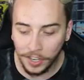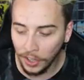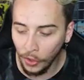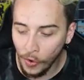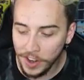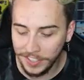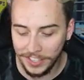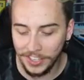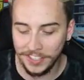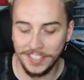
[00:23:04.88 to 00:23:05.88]
a
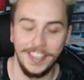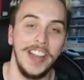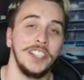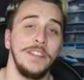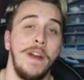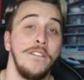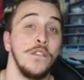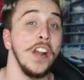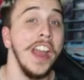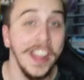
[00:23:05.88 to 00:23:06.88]
Cloyster. This is actually my
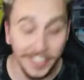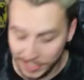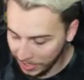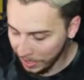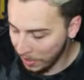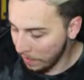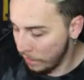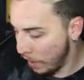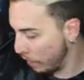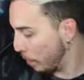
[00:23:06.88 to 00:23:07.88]
friend's
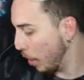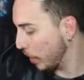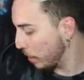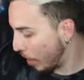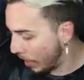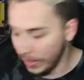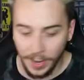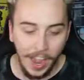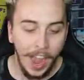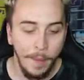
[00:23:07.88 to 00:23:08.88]
favorite Pokemon.
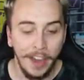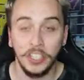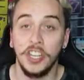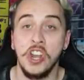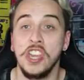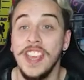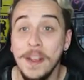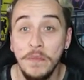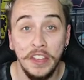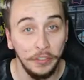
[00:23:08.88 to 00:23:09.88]
I'm actually gonna
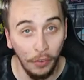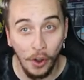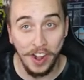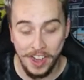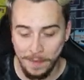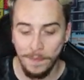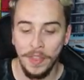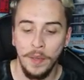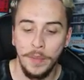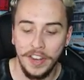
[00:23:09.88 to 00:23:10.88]
keep this for him
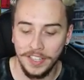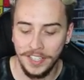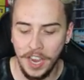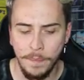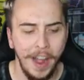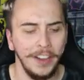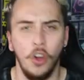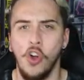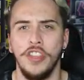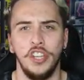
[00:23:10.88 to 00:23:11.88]
because uh, my
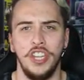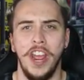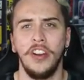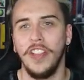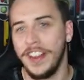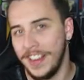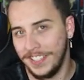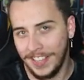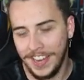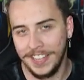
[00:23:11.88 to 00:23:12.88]
goal on the channel, like I,
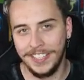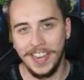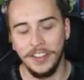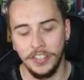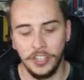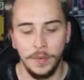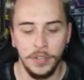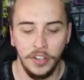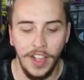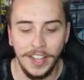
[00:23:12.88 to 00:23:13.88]
like I said in the
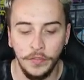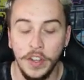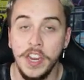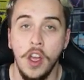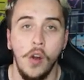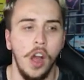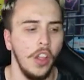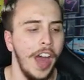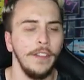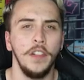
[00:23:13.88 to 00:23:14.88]
description of the last video, a
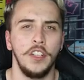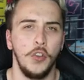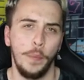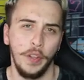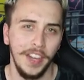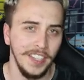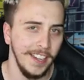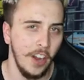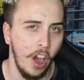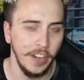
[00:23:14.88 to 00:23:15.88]
lot of the duplicates
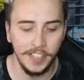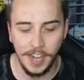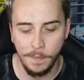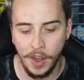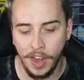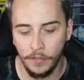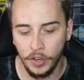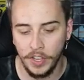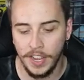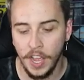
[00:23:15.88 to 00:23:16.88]
and cards that I'm not
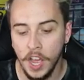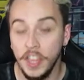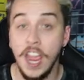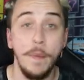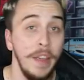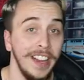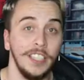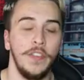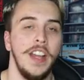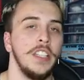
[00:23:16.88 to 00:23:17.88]
really the
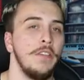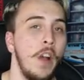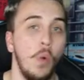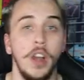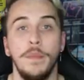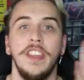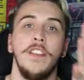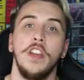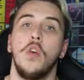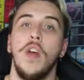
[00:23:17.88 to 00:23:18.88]
biggest fans of, I wanna be
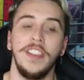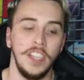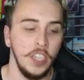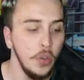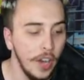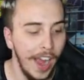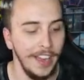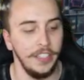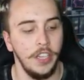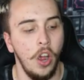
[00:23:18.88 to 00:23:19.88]
giving away to you
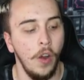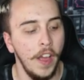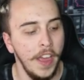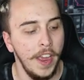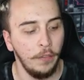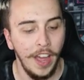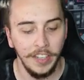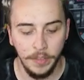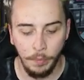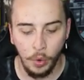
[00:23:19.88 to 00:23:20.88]
guys. So if that
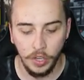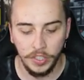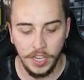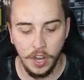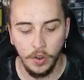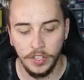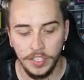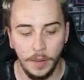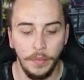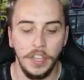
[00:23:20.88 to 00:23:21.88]
is important to you and is
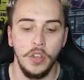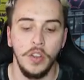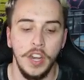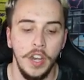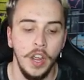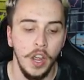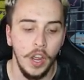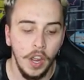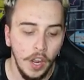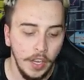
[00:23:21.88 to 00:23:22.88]
something you can
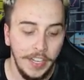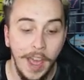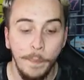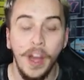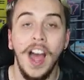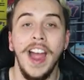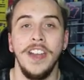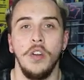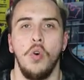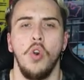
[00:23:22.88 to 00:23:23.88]
get
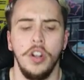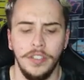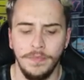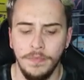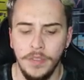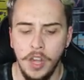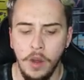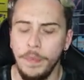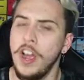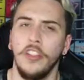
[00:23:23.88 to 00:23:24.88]
behind or you
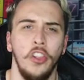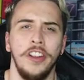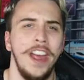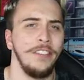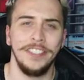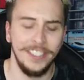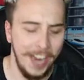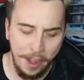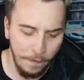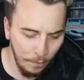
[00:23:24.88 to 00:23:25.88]
know be on the lookout to
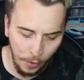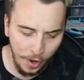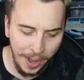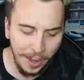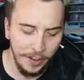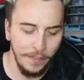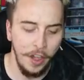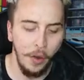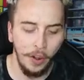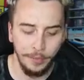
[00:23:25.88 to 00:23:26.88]
sign up for it I don't
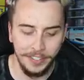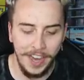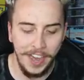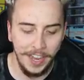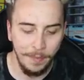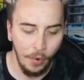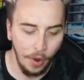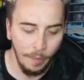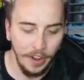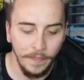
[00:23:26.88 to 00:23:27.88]
even know what I'm saying
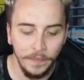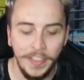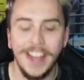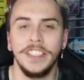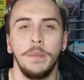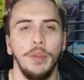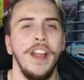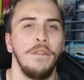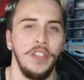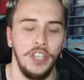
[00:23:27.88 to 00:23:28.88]
anymore but that's the
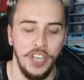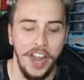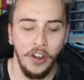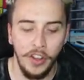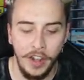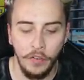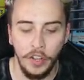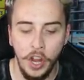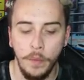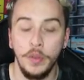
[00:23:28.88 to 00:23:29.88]
plan for the channel and I
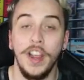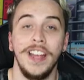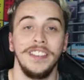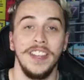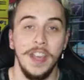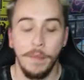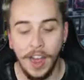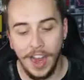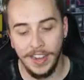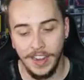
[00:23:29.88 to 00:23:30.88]
really hope you guys can get
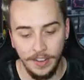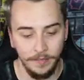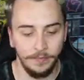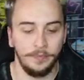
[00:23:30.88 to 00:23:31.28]
behind it